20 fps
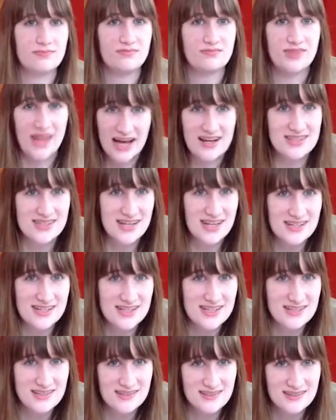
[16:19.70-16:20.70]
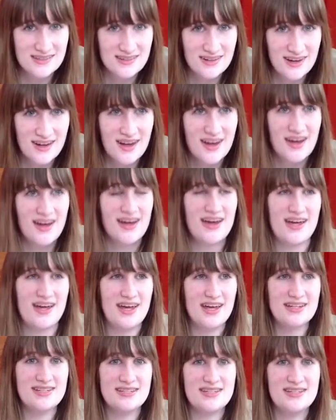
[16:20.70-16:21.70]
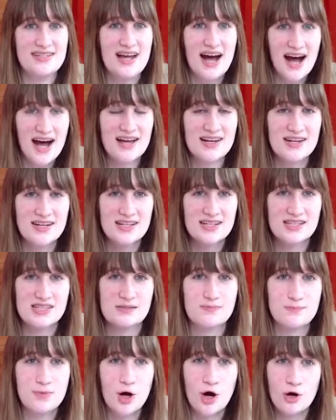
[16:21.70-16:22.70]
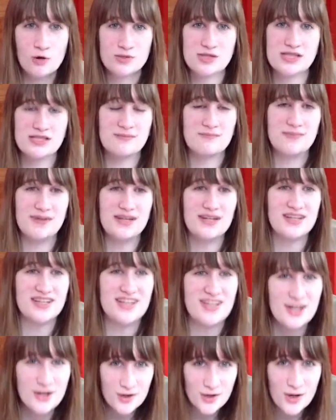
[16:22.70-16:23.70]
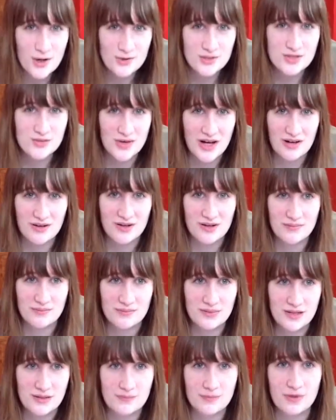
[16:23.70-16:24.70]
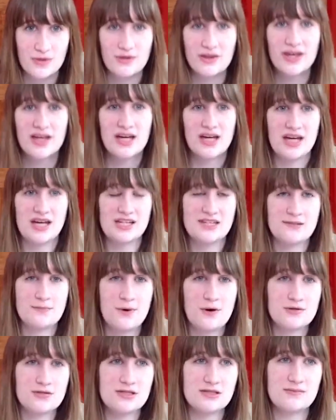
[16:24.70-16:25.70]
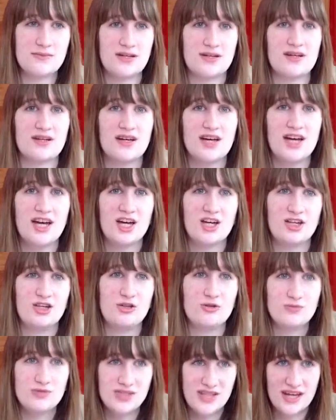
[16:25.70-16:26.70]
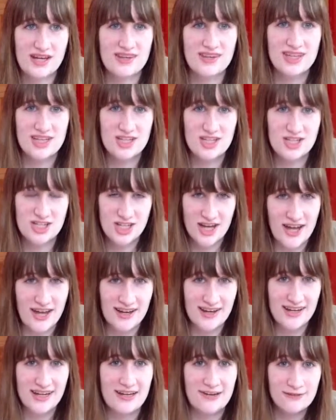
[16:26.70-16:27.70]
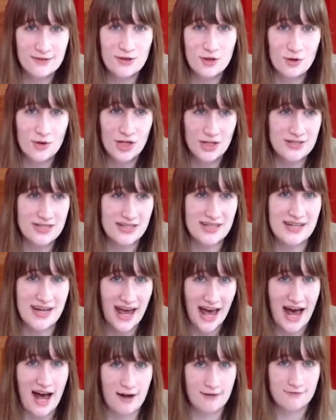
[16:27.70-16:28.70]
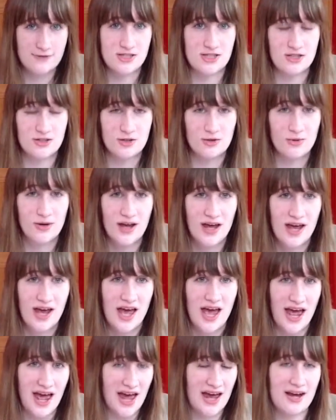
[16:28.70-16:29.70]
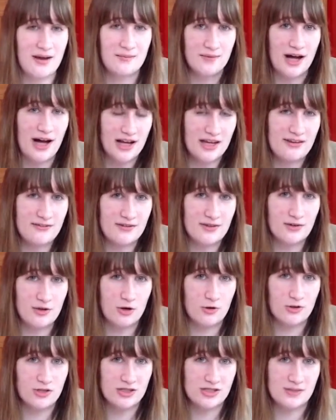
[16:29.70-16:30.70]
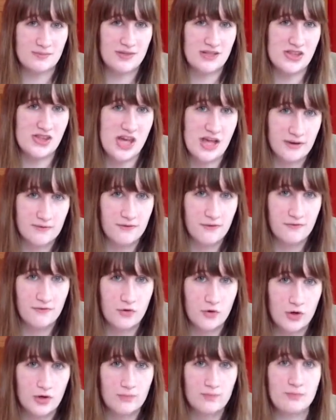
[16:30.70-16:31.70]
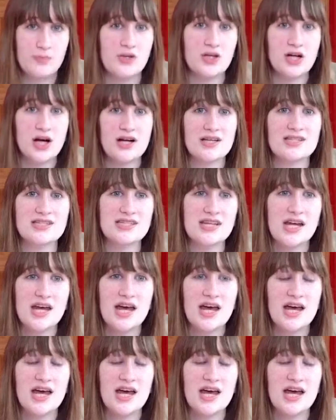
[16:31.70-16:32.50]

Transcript: That's it. It's not supposed to be a hero's welcome, people. It's supposed to be a, you did this shit even though you didn't have to, and I'm not even going to be thankful for it, because